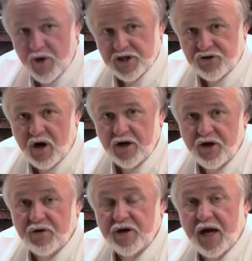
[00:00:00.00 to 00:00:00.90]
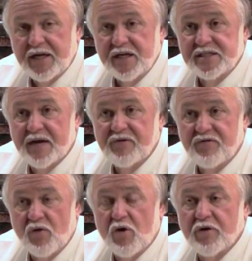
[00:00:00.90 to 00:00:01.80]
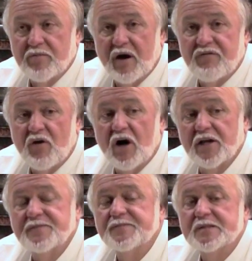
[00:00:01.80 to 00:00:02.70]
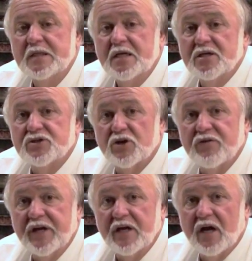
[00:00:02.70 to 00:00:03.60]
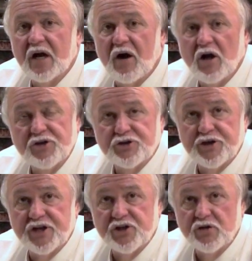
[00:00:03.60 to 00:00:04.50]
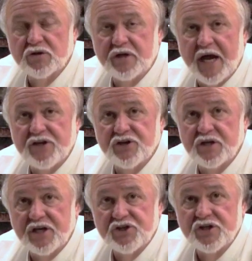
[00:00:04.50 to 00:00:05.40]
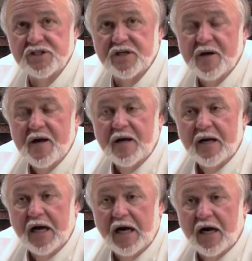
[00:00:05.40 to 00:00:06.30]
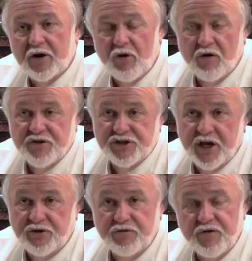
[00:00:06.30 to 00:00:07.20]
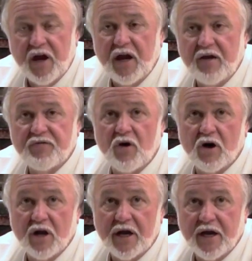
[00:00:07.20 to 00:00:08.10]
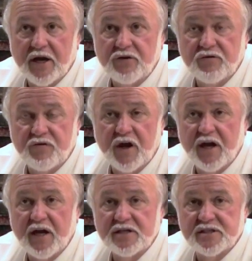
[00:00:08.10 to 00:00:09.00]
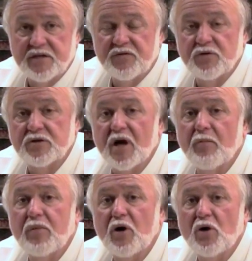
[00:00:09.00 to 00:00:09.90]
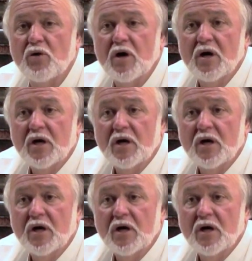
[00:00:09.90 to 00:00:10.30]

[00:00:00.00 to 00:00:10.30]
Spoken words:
restaurant here in 1974 with my father, serving all the traditional Cajun dishes, crawfish etouffee, frog leg etouffee, seafood gumbo,